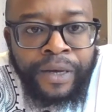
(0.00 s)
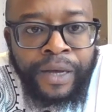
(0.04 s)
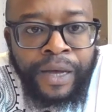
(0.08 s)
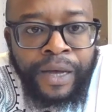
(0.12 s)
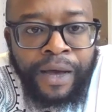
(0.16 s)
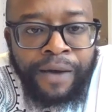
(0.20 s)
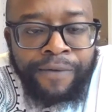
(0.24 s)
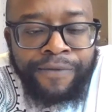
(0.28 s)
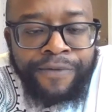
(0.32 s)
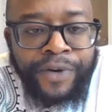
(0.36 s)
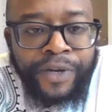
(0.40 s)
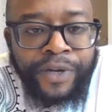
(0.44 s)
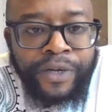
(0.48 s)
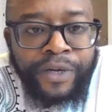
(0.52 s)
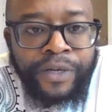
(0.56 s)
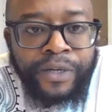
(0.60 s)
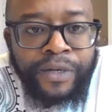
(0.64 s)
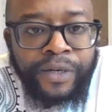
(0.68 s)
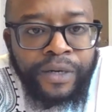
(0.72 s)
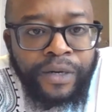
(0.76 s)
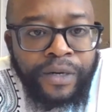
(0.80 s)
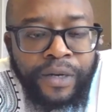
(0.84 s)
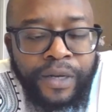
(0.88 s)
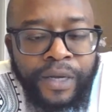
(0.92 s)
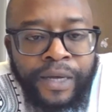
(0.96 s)

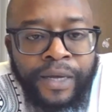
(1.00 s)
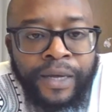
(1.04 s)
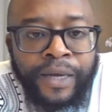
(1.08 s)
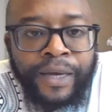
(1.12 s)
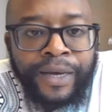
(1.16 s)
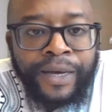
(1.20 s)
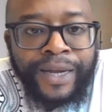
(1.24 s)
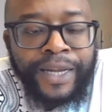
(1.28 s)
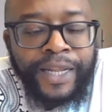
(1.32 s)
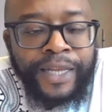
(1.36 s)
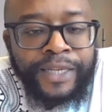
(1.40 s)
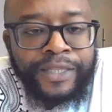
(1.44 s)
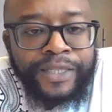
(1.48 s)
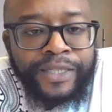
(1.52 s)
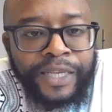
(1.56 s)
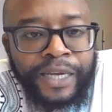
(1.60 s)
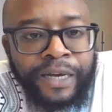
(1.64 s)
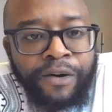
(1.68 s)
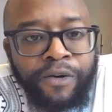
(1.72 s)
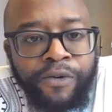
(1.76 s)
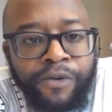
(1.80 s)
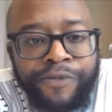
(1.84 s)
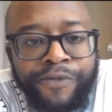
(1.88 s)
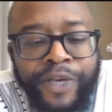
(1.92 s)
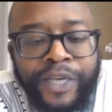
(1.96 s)
African
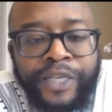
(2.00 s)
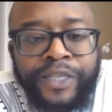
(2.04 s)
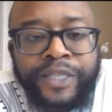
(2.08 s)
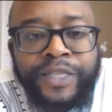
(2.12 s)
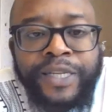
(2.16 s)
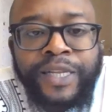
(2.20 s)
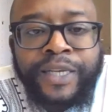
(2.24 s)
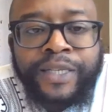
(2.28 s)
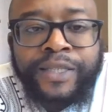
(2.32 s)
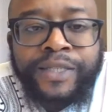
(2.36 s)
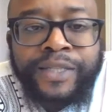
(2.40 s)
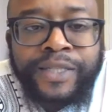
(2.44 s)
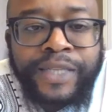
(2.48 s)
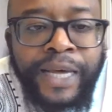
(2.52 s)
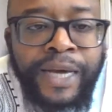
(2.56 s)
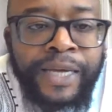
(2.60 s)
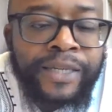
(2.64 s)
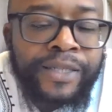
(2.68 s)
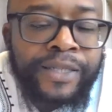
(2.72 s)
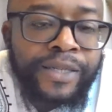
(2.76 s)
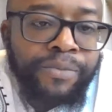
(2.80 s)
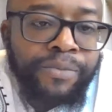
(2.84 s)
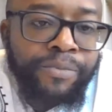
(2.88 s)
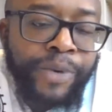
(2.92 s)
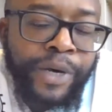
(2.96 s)
Cluster of Excellence
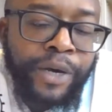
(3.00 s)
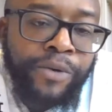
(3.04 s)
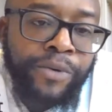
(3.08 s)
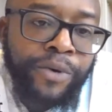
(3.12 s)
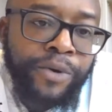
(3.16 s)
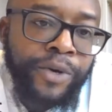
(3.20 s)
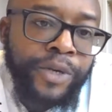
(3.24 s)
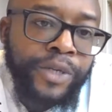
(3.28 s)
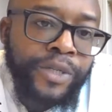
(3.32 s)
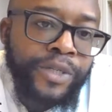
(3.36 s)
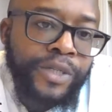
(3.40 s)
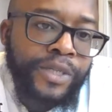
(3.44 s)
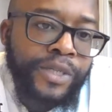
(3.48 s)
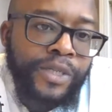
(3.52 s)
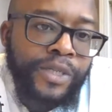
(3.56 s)
at Bayreuth.